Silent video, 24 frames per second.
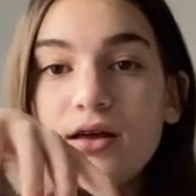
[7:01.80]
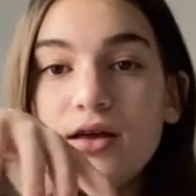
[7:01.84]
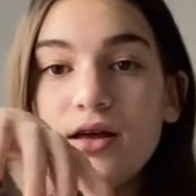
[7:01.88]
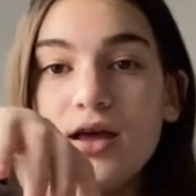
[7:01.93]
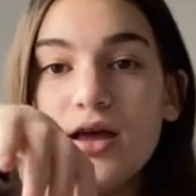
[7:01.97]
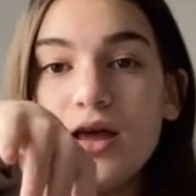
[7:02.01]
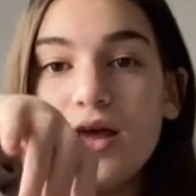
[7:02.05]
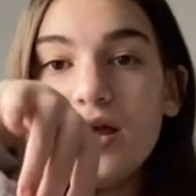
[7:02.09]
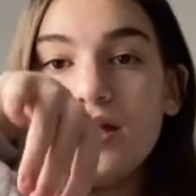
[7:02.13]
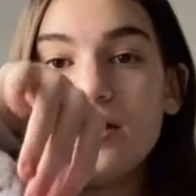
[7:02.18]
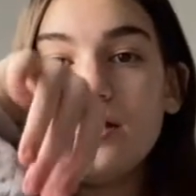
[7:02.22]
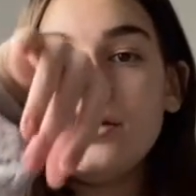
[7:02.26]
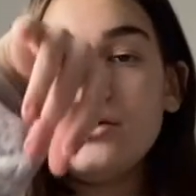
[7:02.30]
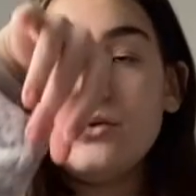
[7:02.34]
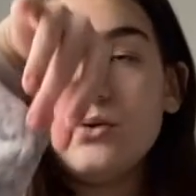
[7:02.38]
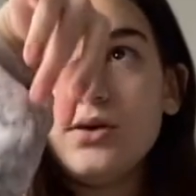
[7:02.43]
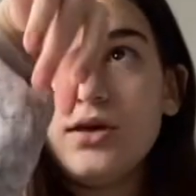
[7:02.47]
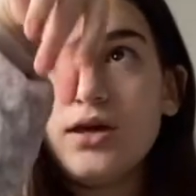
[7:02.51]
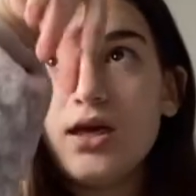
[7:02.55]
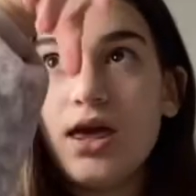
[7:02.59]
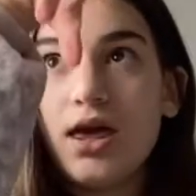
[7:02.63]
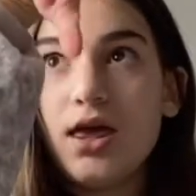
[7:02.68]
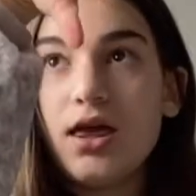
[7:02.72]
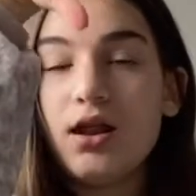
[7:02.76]
you
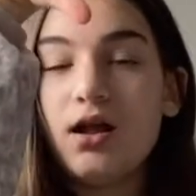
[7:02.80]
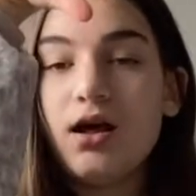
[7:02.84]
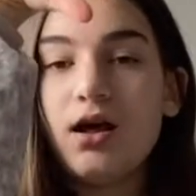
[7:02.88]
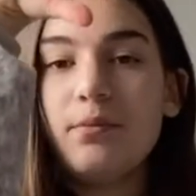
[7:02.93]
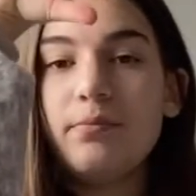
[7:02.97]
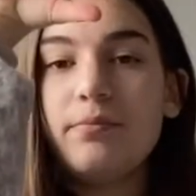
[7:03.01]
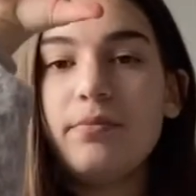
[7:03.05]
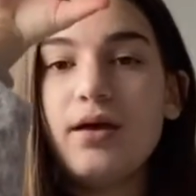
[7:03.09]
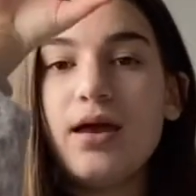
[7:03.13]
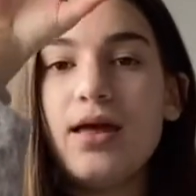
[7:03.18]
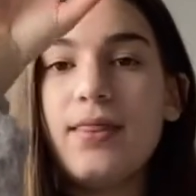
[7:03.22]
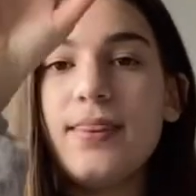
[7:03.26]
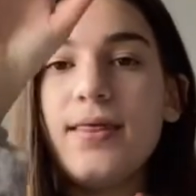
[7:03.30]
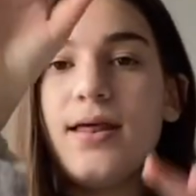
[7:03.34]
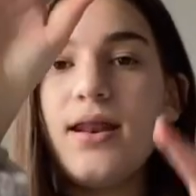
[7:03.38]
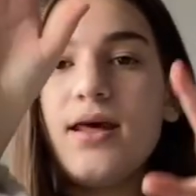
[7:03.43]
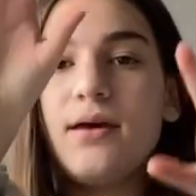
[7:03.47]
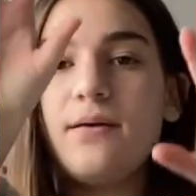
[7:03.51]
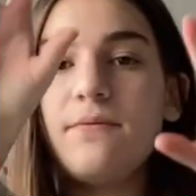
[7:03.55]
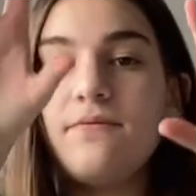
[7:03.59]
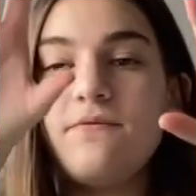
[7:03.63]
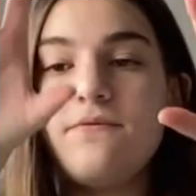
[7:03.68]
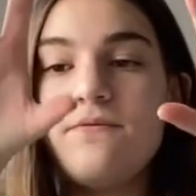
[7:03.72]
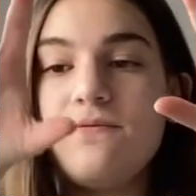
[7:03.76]
kick it up and then
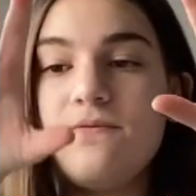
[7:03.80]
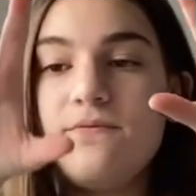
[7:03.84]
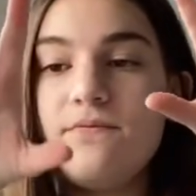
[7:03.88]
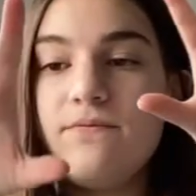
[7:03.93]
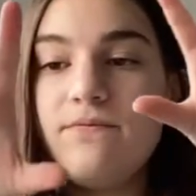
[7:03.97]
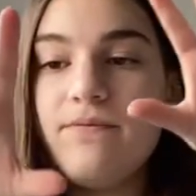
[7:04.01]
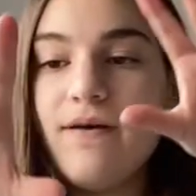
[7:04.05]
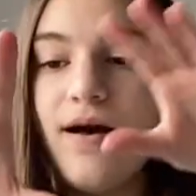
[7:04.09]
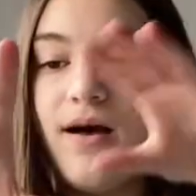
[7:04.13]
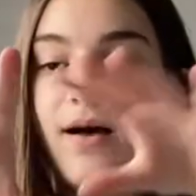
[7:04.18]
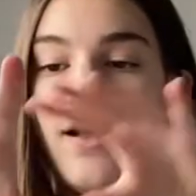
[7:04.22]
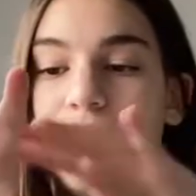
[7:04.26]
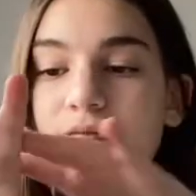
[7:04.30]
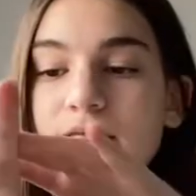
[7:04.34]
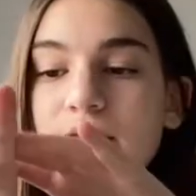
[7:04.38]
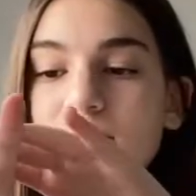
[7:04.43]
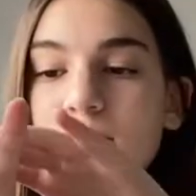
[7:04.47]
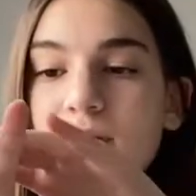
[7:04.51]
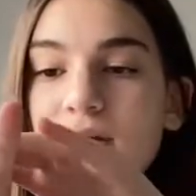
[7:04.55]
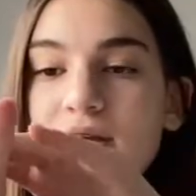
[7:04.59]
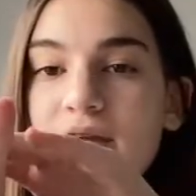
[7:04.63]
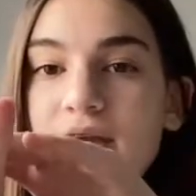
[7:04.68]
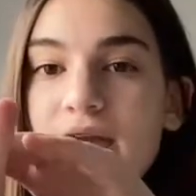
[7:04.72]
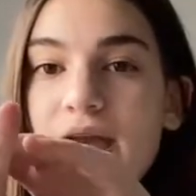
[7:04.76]
it fell, and then
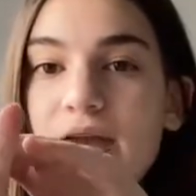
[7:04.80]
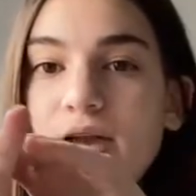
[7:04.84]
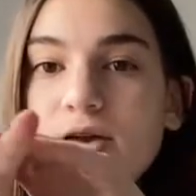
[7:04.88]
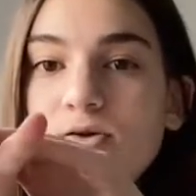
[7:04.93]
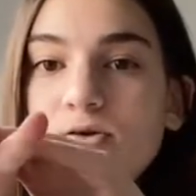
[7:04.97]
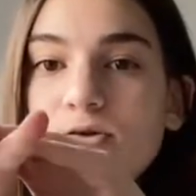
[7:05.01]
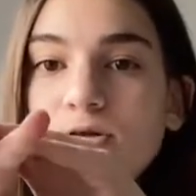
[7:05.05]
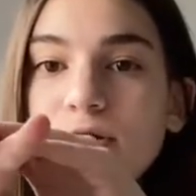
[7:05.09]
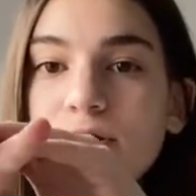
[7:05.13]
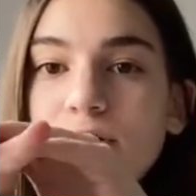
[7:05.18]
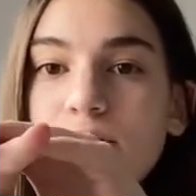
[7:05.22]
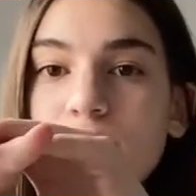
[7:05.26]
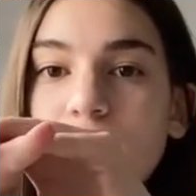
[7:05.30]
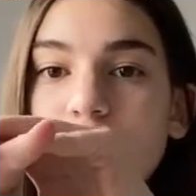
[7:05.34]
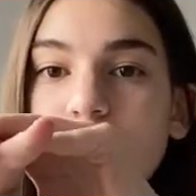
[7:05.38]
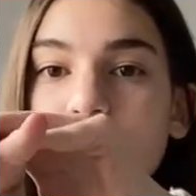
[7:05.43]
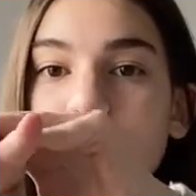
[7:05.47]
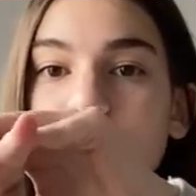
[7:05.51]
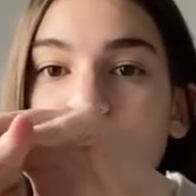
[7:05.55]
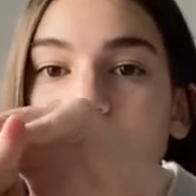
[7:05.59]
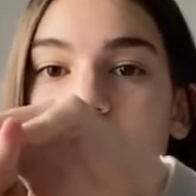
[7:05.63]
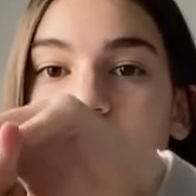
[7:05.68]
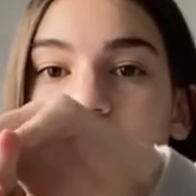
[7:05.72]
my ankle literally went like